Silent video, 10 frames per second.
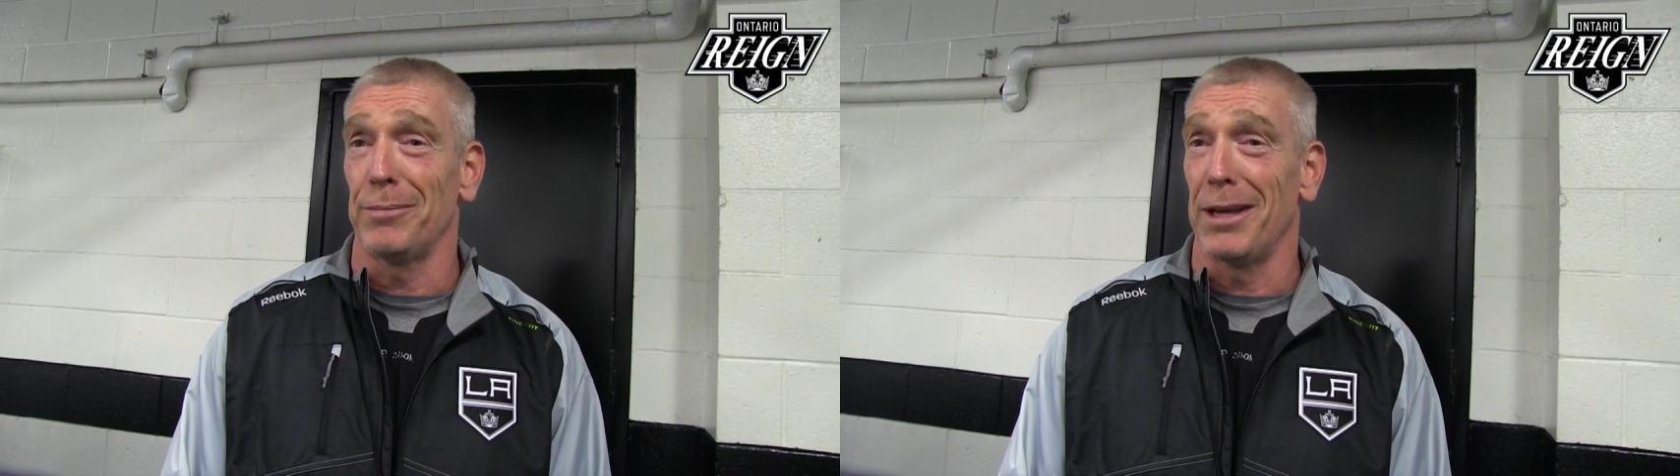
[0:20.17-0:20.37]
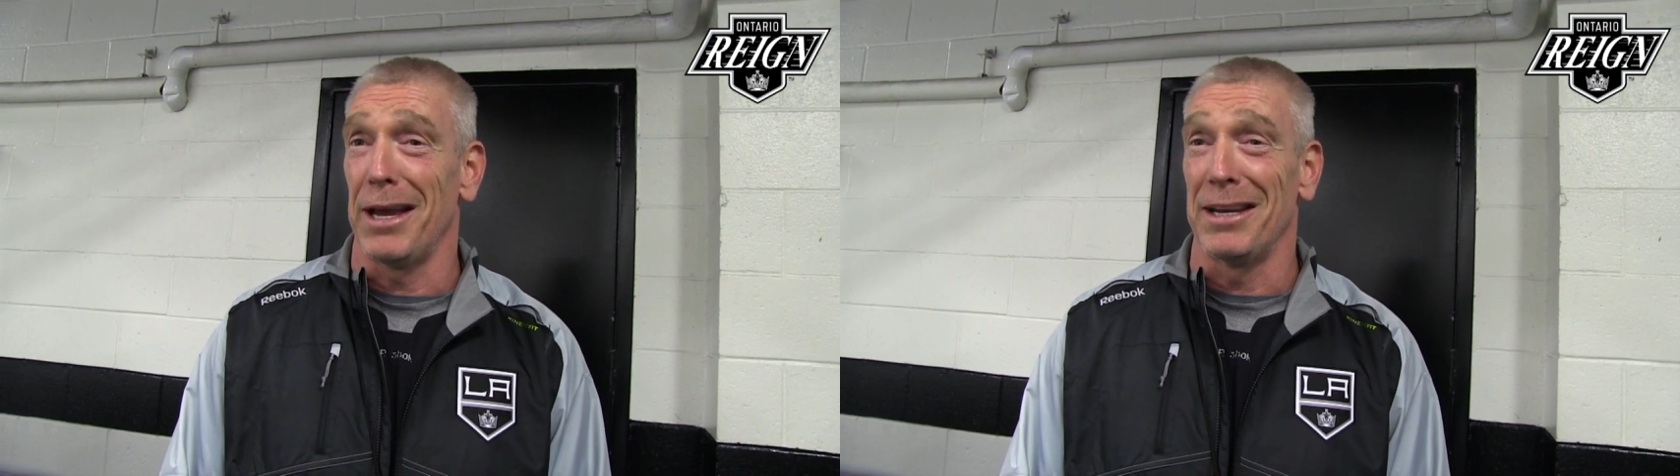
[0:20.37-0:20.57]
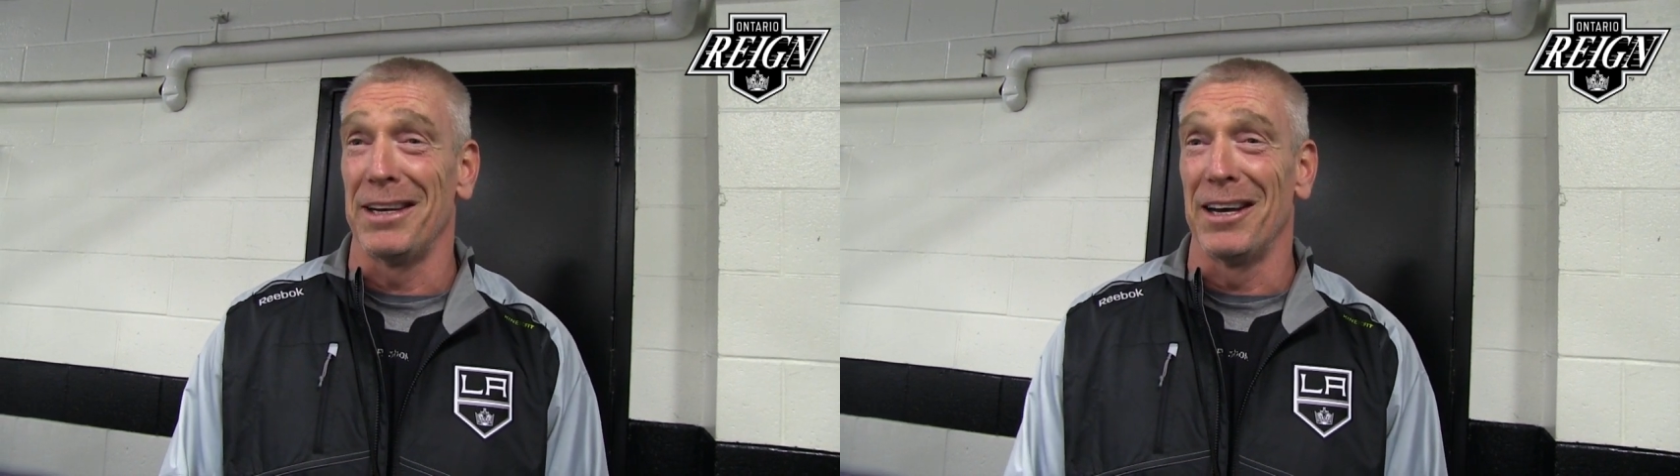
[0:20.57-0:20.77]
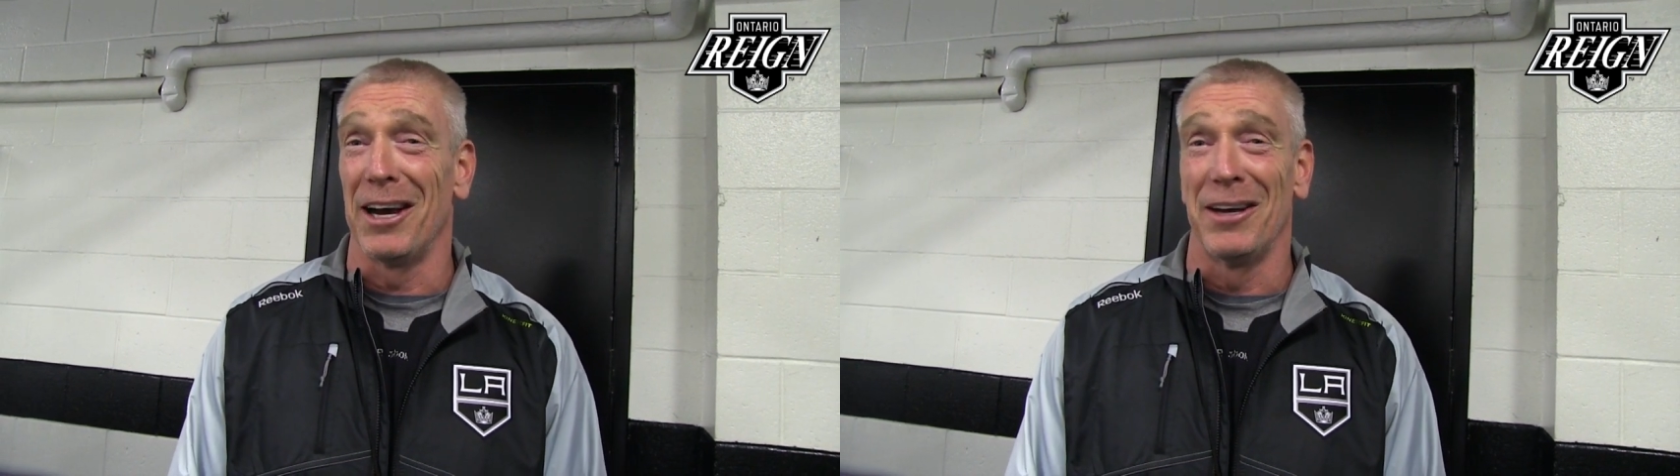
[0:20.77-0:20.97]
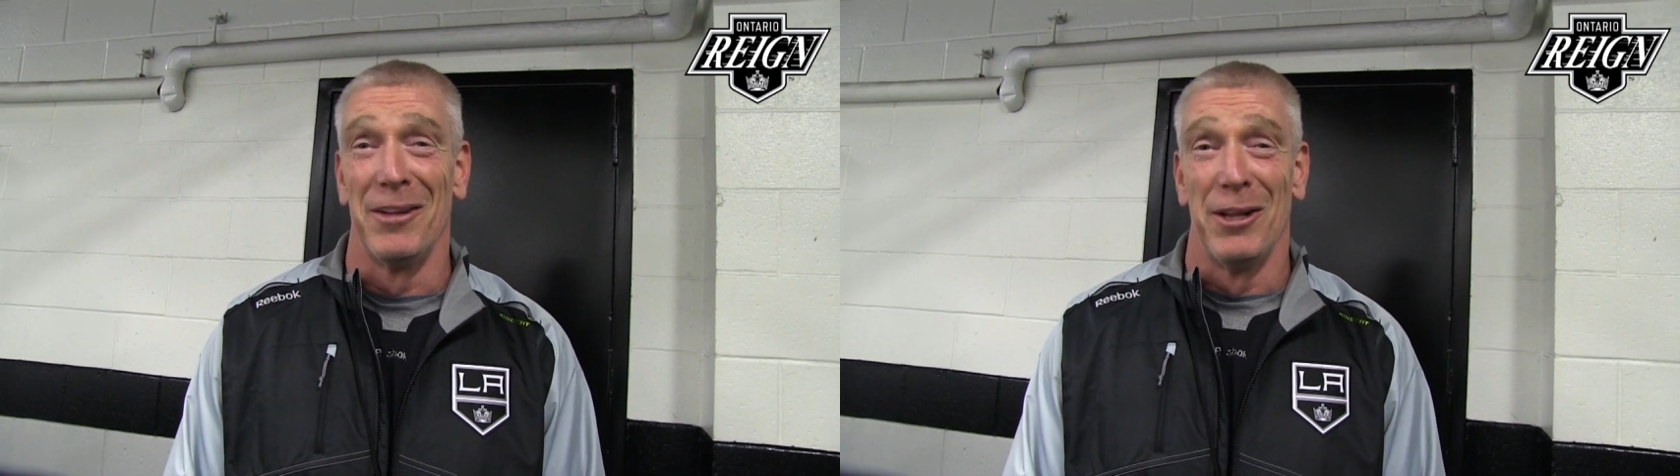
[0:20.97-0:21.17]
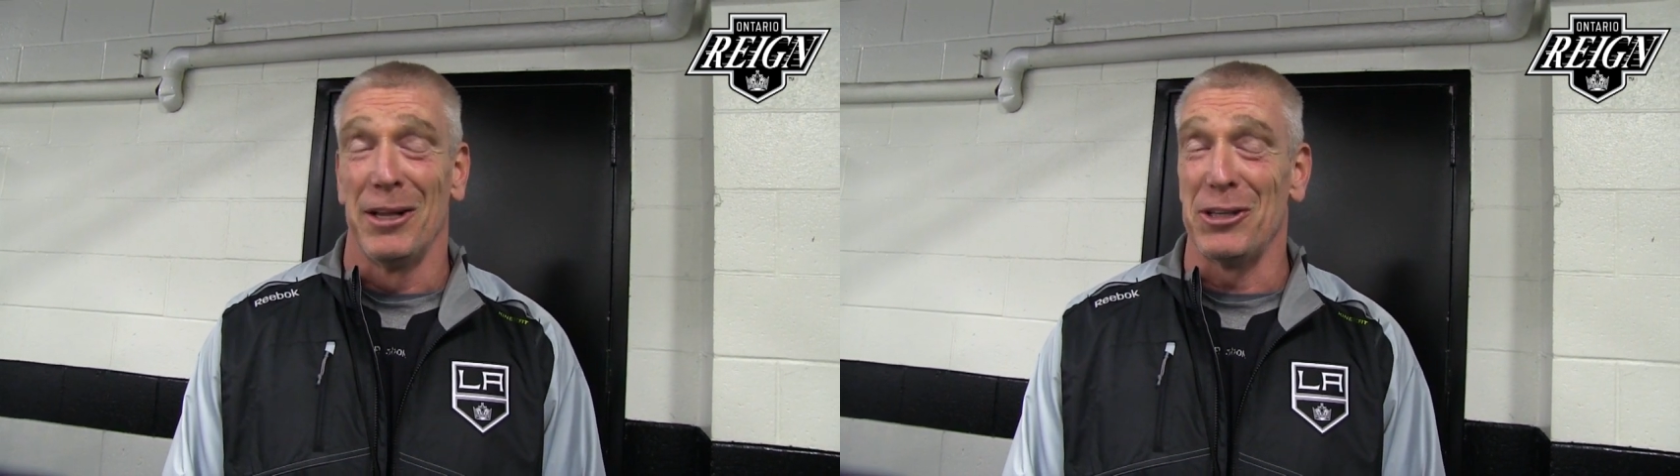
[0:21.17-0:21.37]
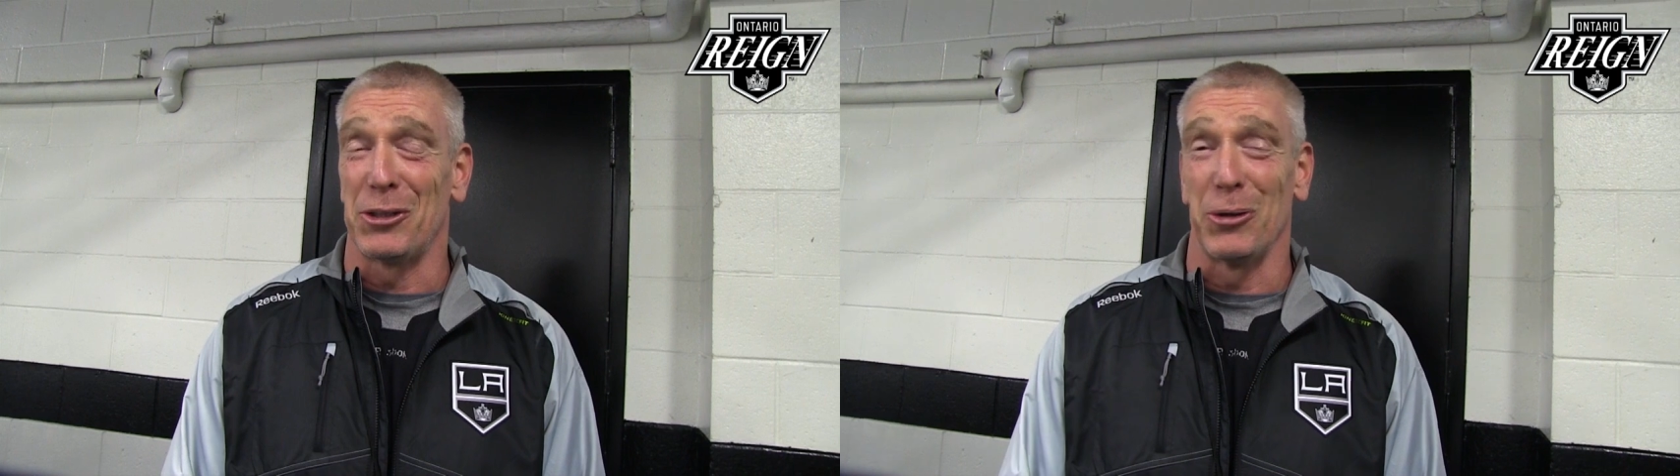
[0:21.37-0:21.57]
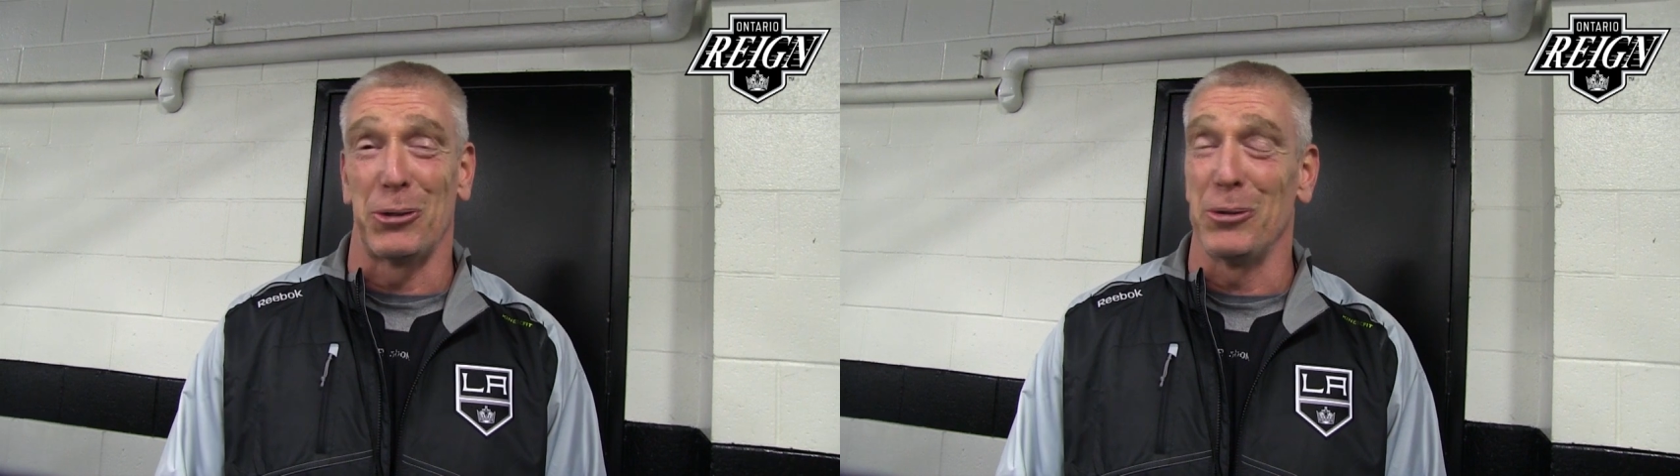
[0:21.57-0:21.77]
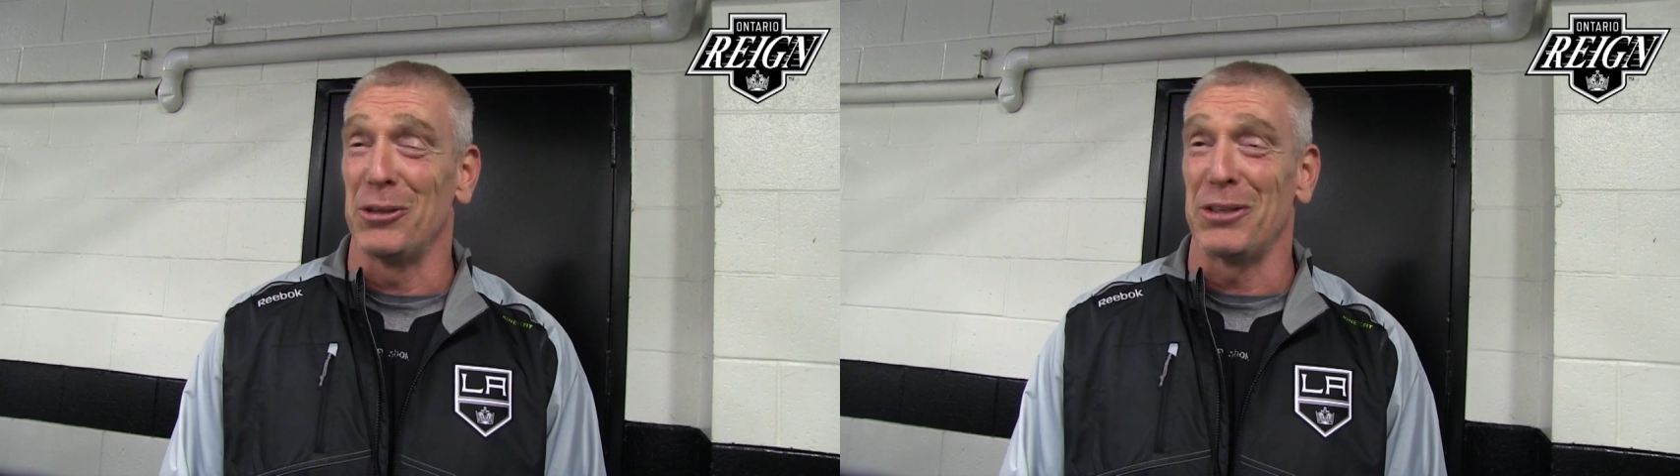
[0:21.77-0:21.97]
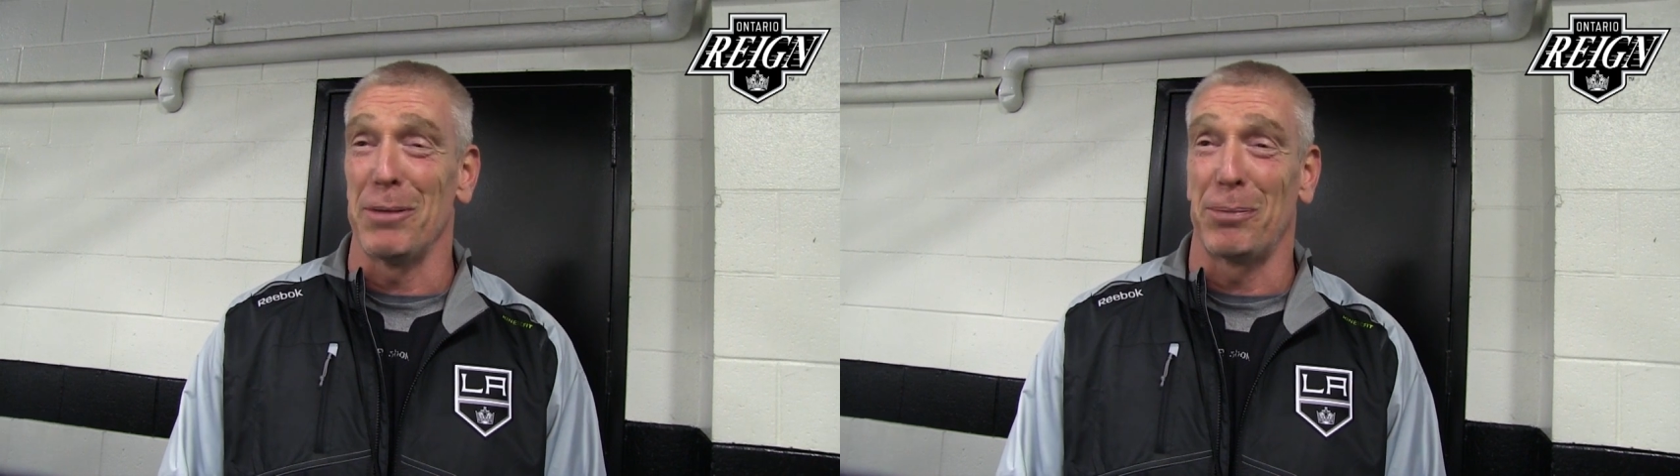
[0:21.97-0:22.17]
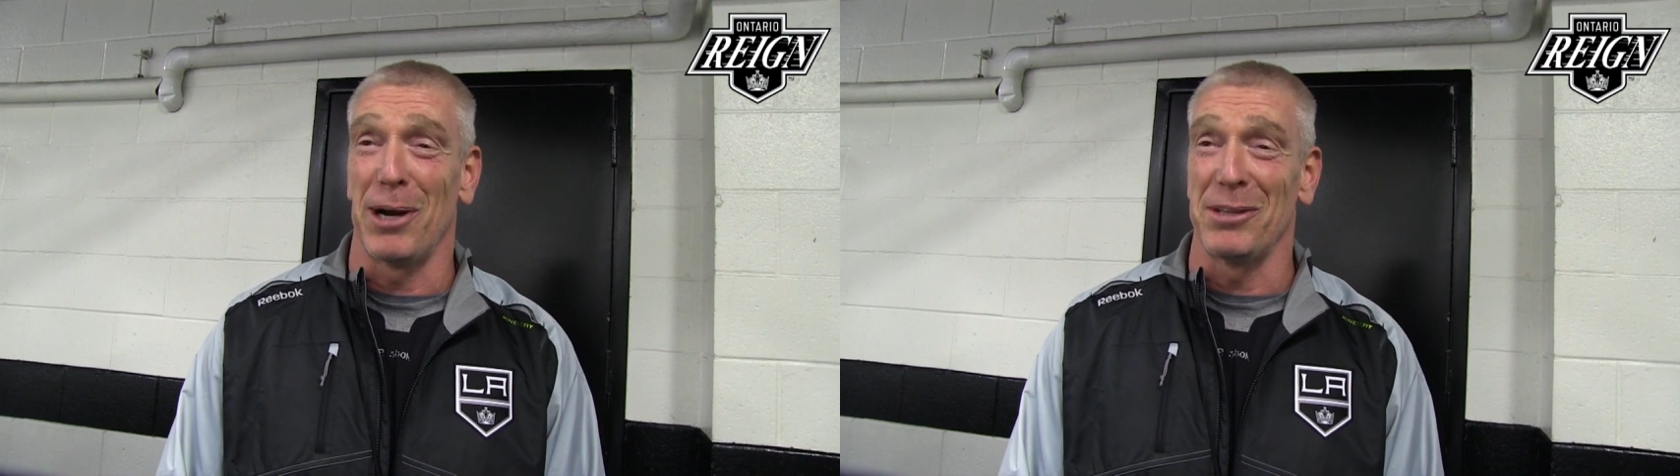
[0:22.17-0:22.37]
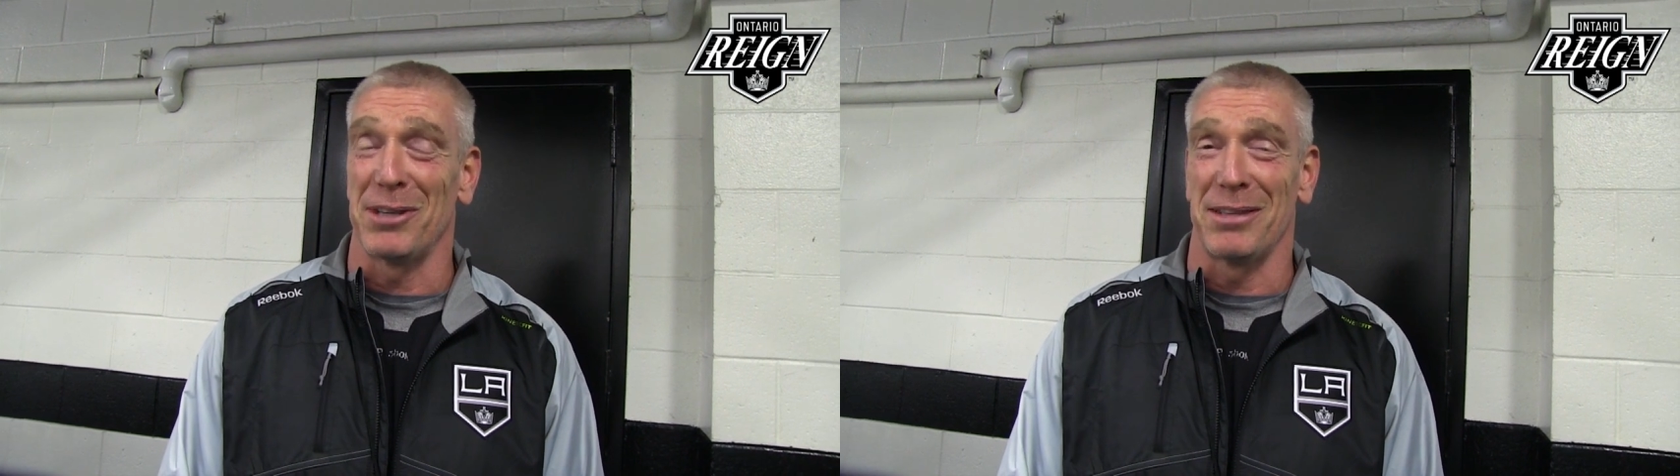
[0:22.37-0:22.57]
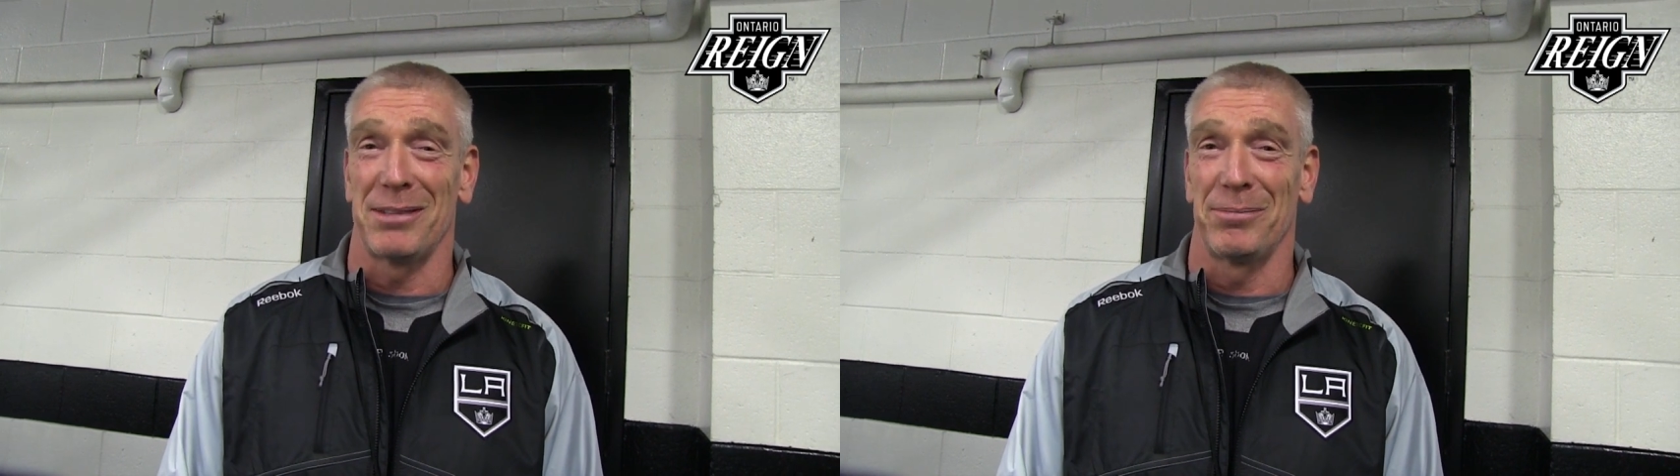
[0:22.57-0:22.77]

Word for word: And uh, let's go through the same process.